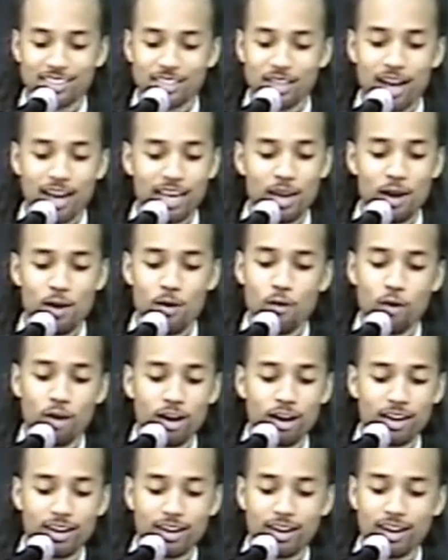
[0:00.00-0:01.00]
And I kept
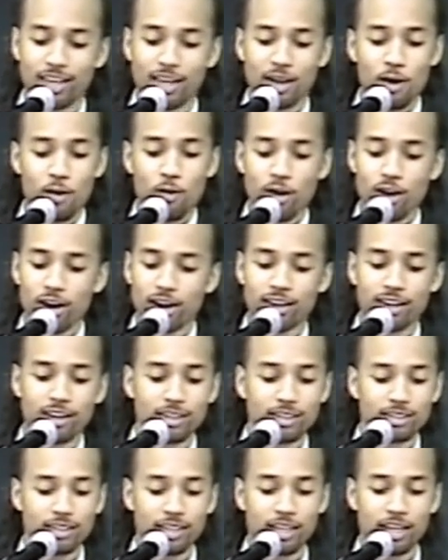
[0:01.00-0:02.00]
working,
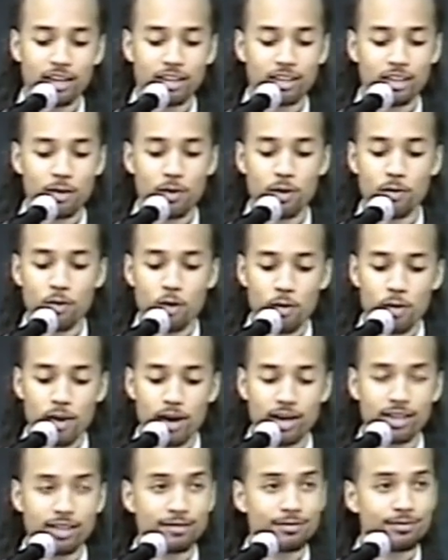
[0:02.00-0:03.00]
getting a little bit more
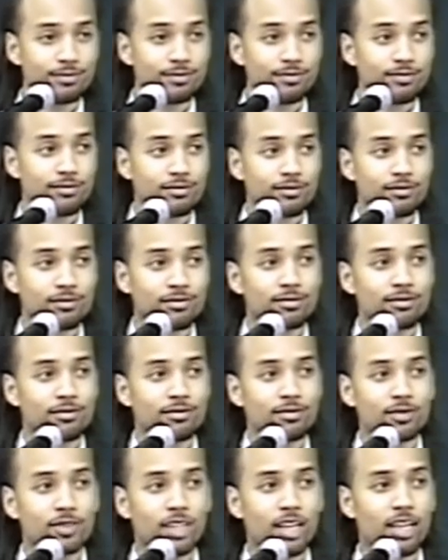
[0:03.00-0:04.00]
money.
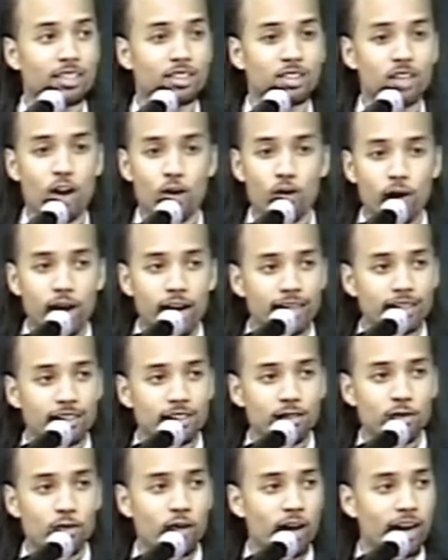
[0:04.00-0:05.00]
Started
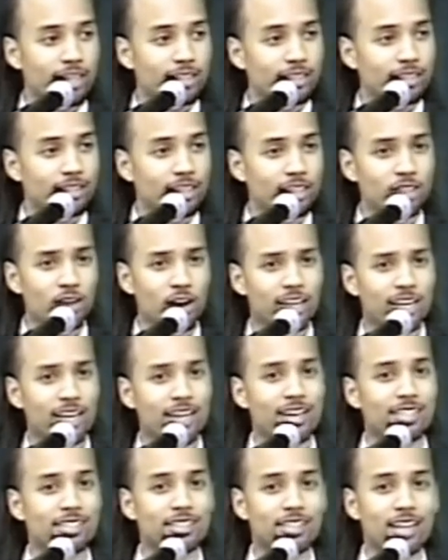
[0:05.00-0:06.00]
raising, I started
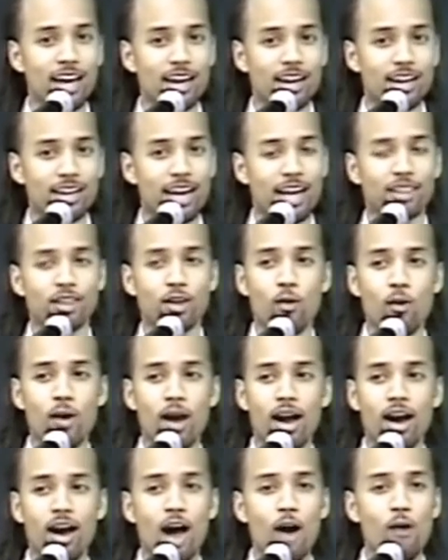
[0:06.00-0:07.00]
getting excited. And after a
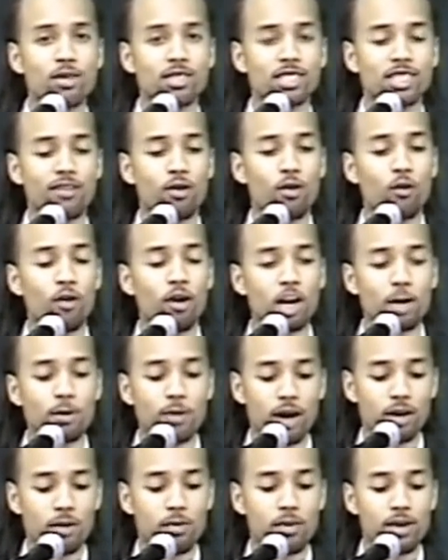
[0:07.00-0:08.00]
while, I wasn't even
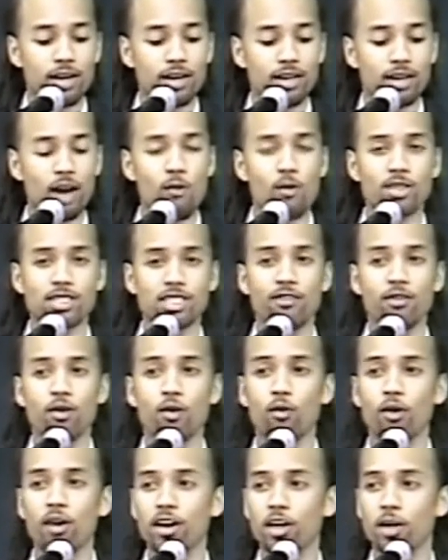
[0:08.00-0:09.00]
worried about the money. I wasn't
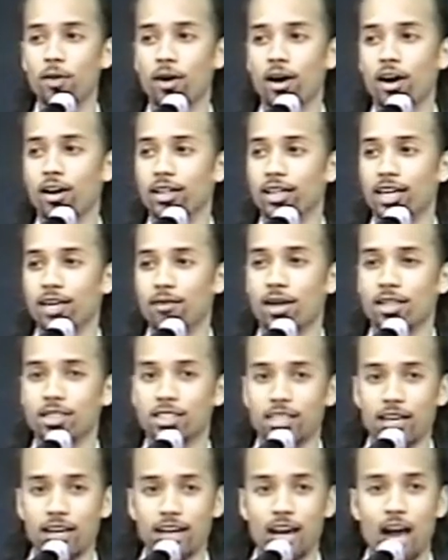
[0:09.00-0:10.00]
even worried about getting
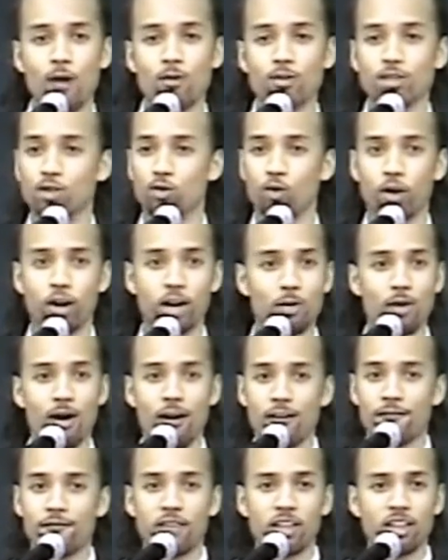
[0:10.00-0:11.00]
my check. I was worried
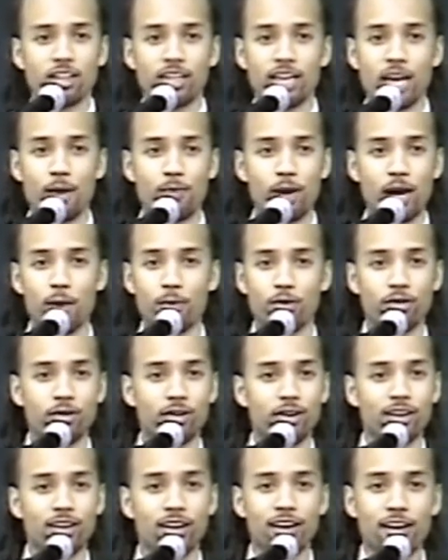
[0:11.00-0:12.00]
about filling that
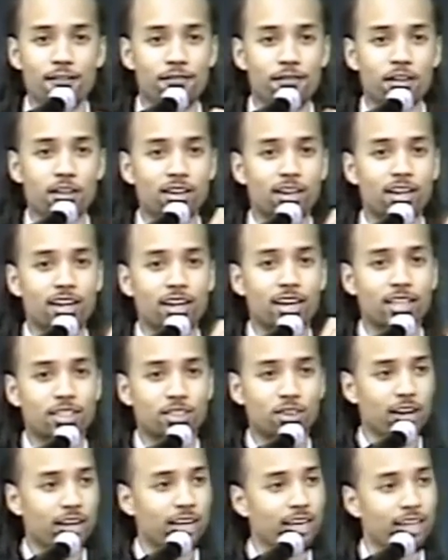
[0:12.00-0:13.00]
paper in, filling it
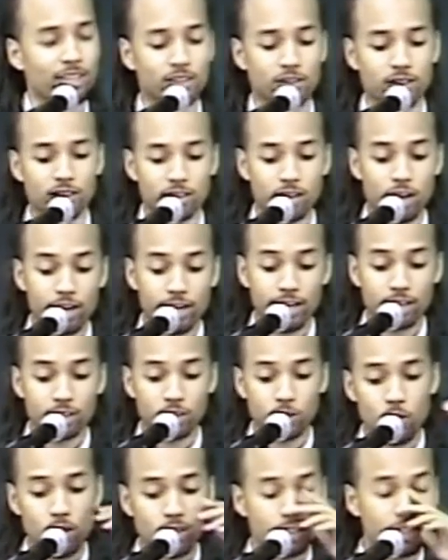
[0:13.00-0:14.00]
in, so I start
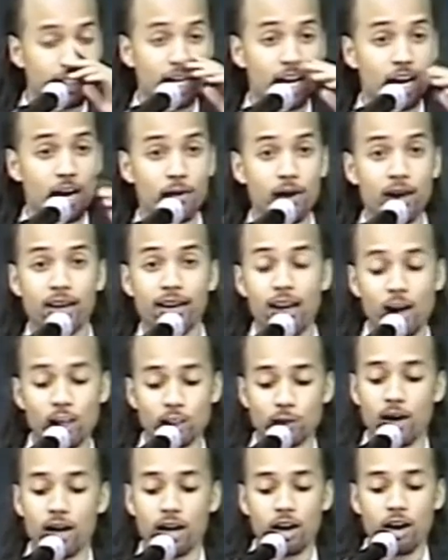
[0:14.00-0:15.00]
getting towards the top.
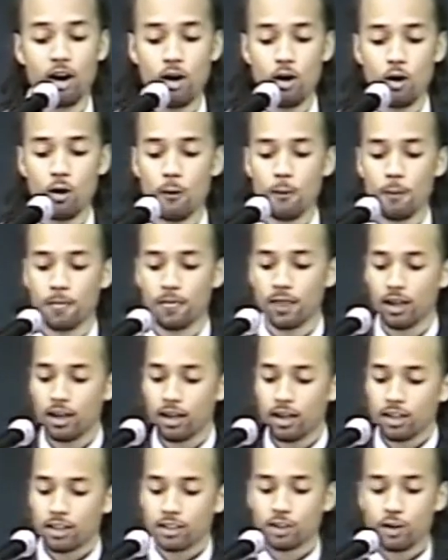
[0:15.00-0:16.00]
That was my
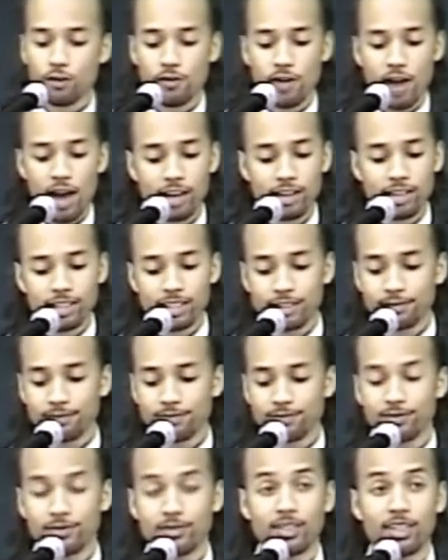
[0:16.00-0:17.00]
goal. So
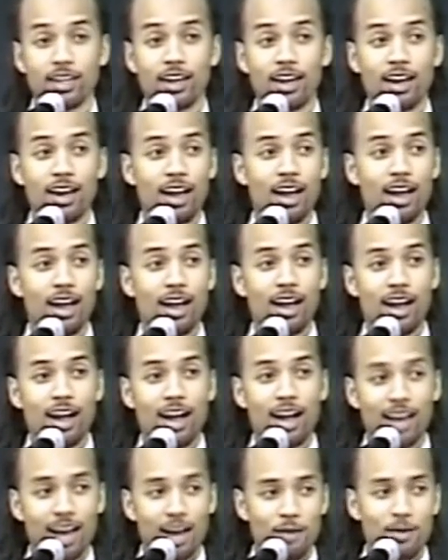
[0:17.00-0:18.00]
finally,
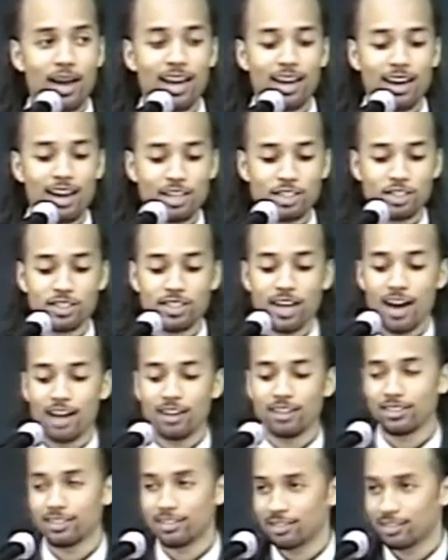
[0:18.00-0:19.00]
got my $800.